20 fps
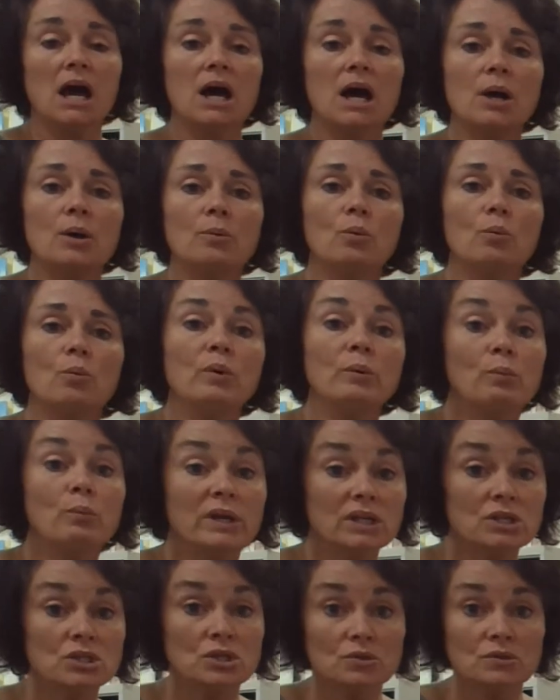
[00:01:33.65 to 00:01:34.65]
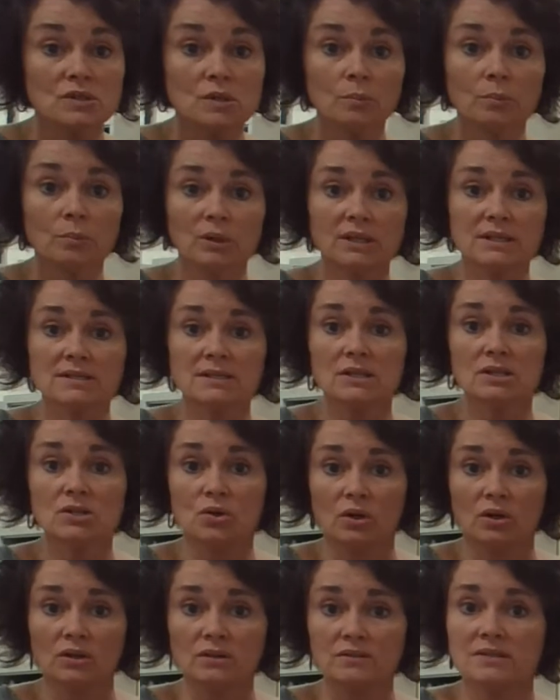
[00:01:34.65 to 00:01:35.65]
When we choose a book as
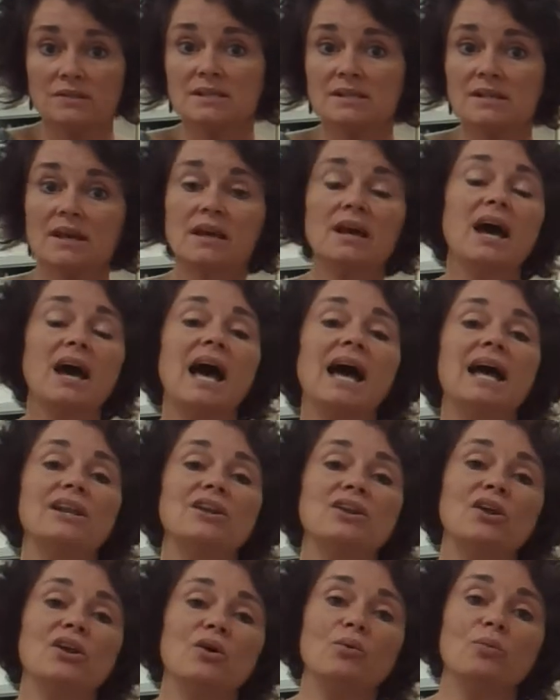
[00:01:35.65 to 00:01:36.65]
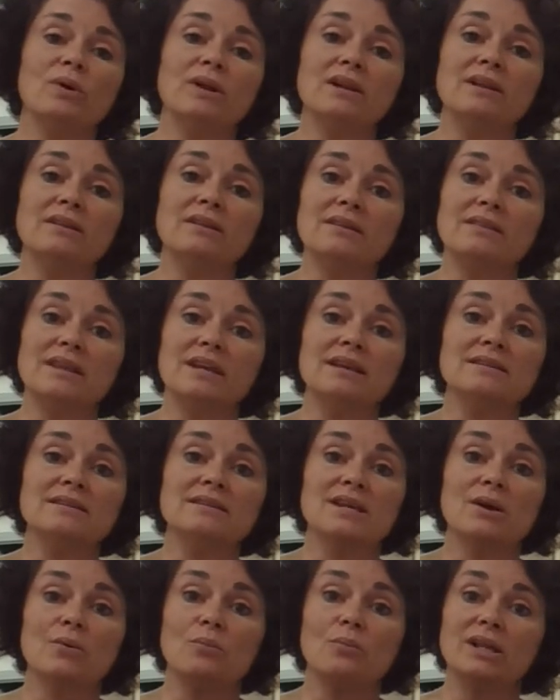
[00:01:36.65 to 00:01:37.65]
adults, I know one of the
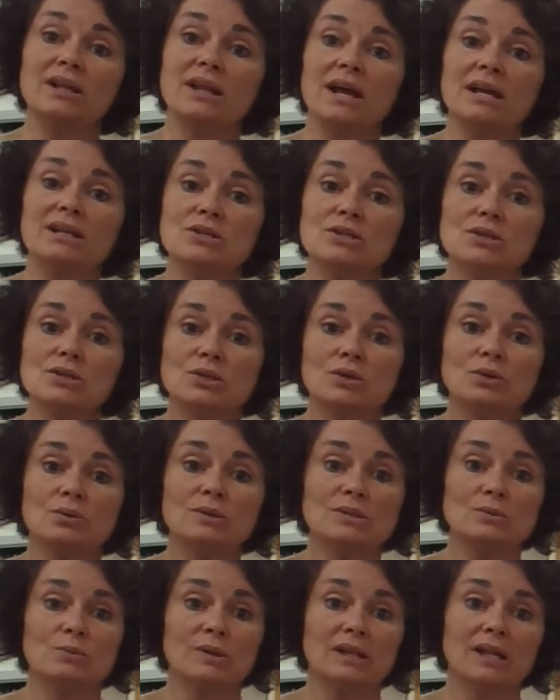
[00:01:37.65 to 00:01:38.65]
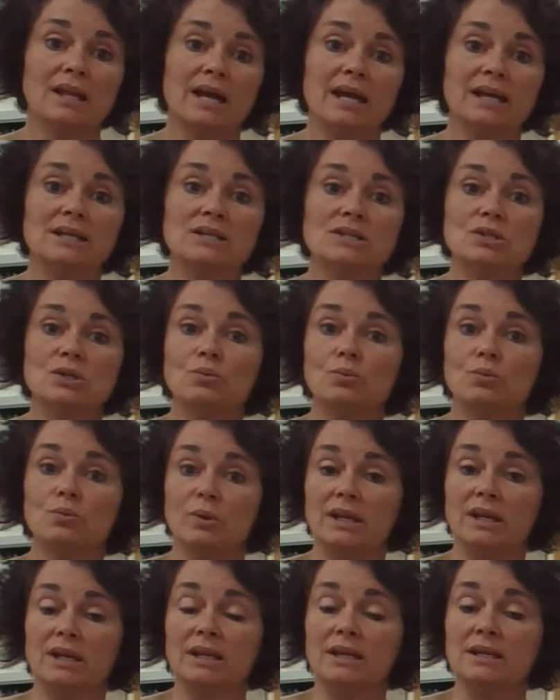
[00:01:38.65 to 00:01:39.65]
things that we like to do is we like to
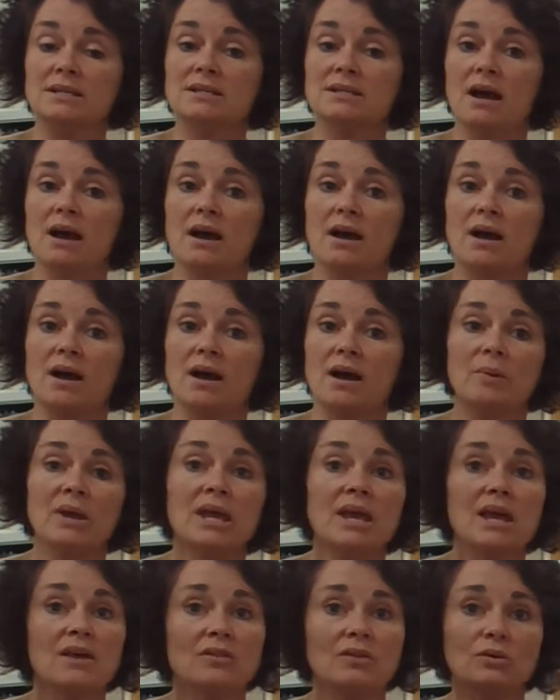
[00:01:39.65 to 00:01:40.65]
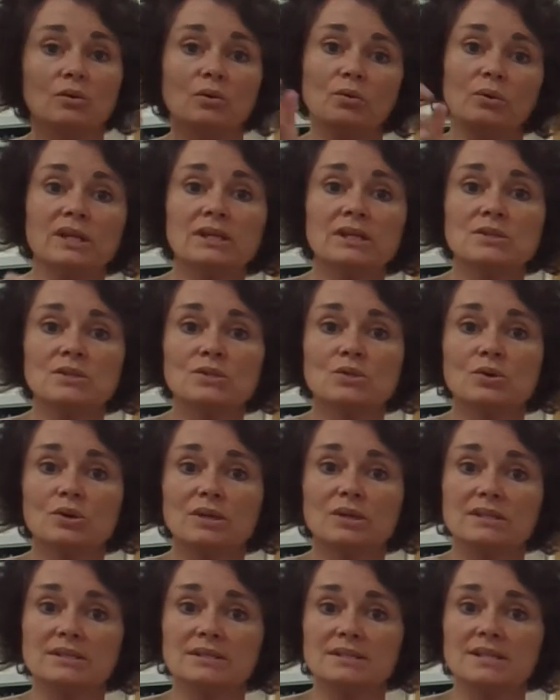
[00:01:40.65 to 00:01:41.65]
read the little
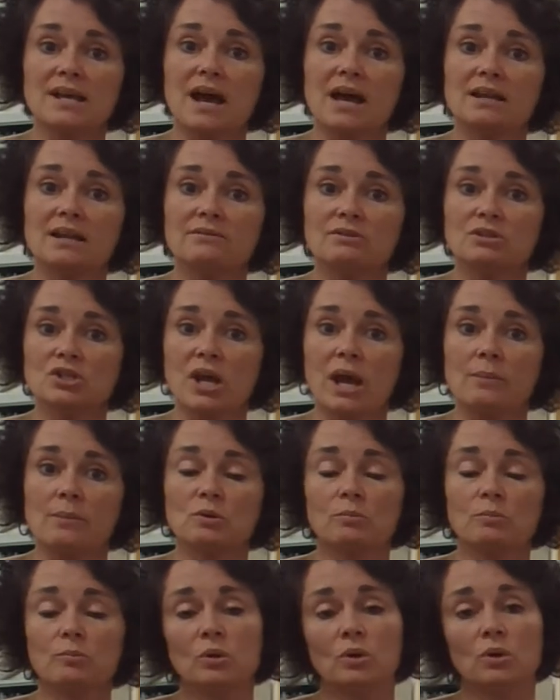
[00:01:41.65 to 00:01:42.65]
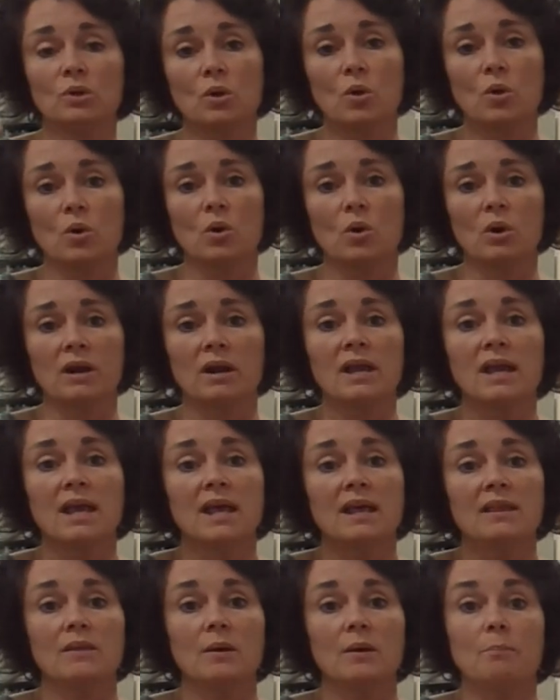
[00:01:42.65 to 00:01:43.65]
insert inside of a chapter book or
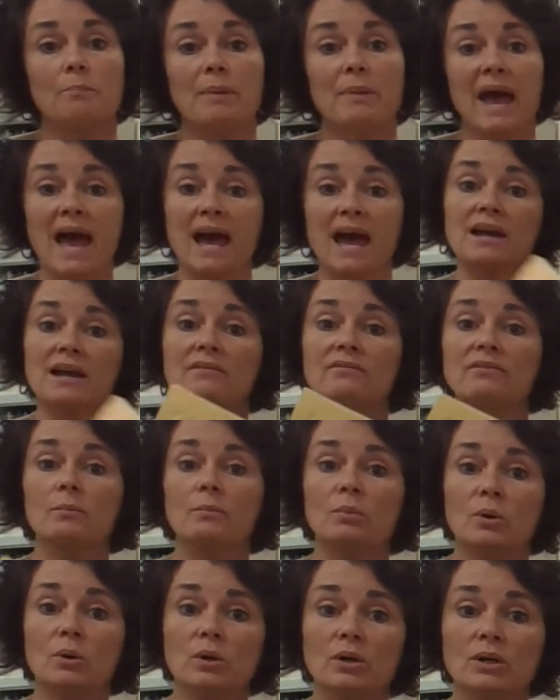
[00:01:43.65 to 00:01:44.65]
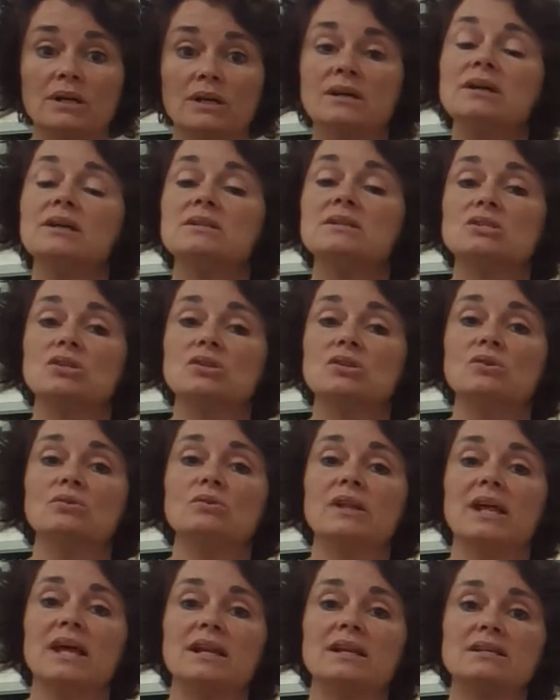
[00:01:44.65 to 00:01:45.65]
the back of the book
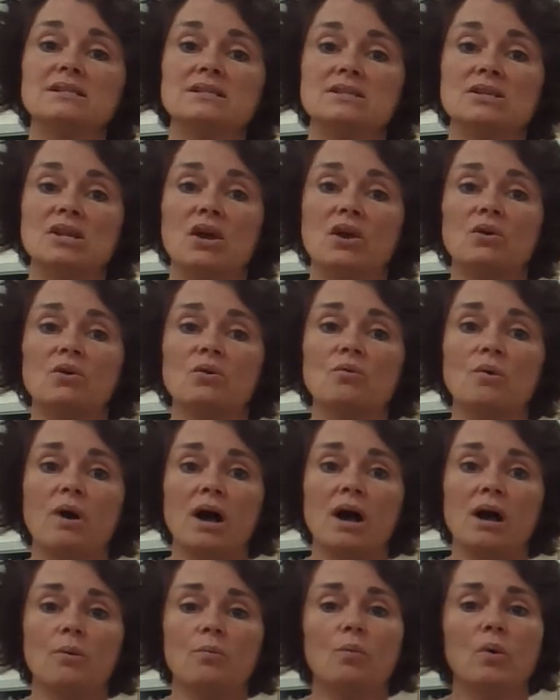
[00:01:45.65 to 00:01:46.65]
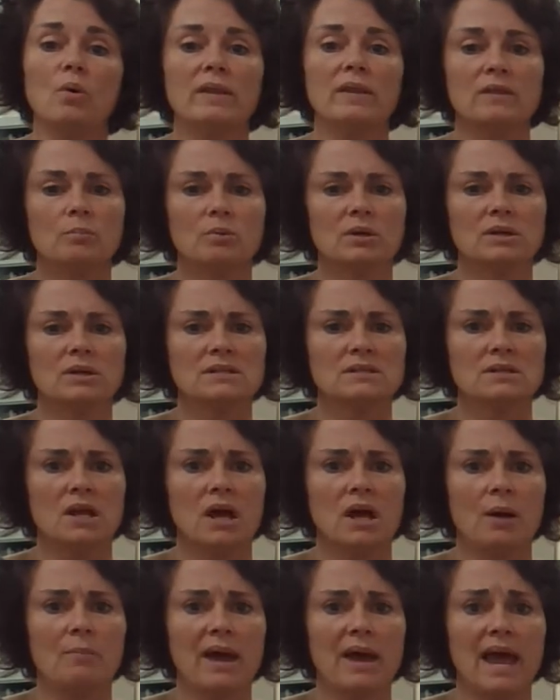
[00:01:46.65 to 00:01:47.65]
to let us know what the book is
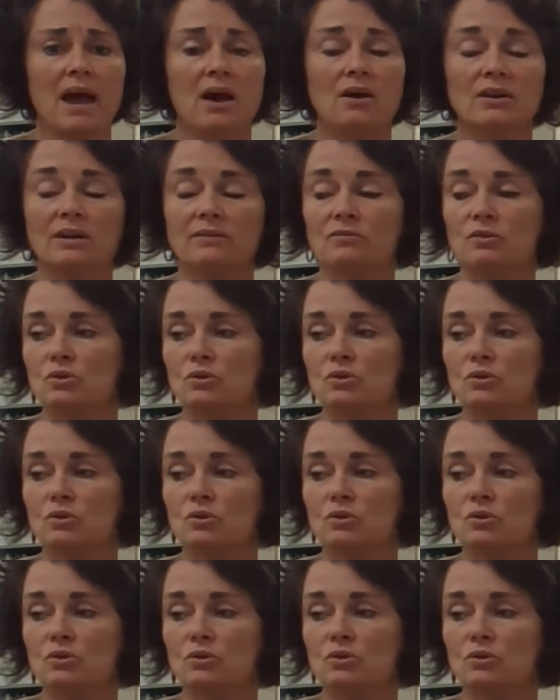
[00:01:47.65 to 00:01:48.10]
about.